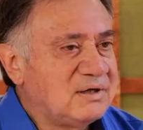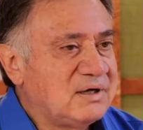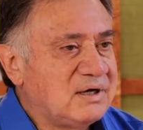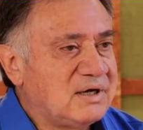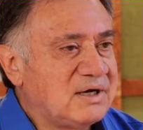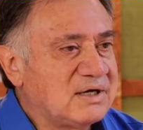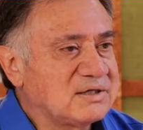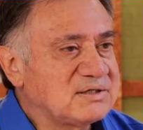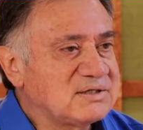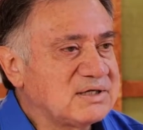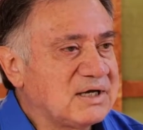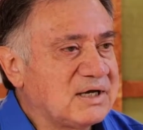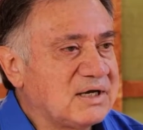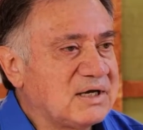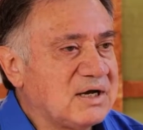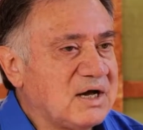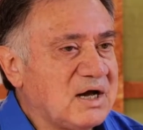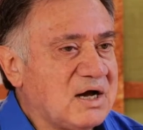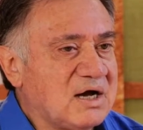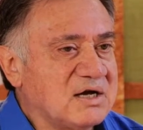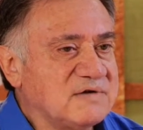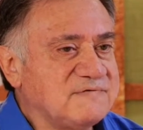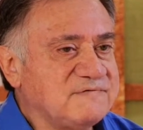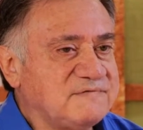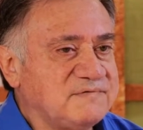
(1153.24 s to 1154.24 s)
I say,
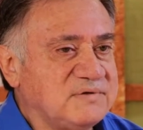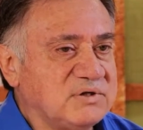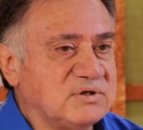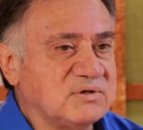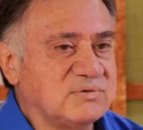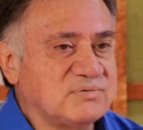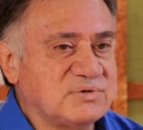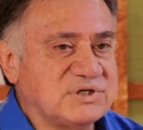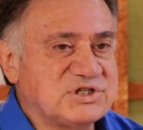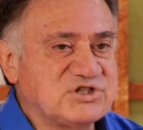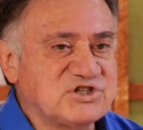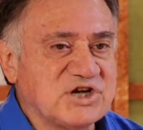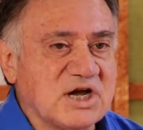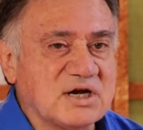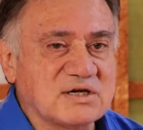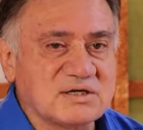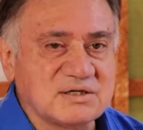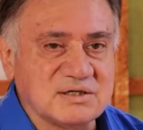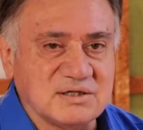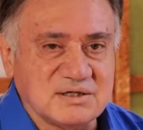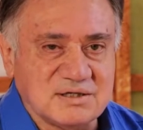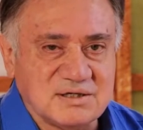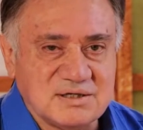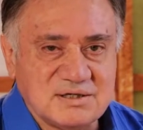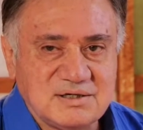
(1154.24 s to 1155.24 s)
I feel
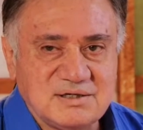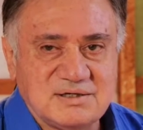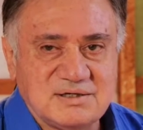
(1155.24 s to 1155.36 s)
rejected.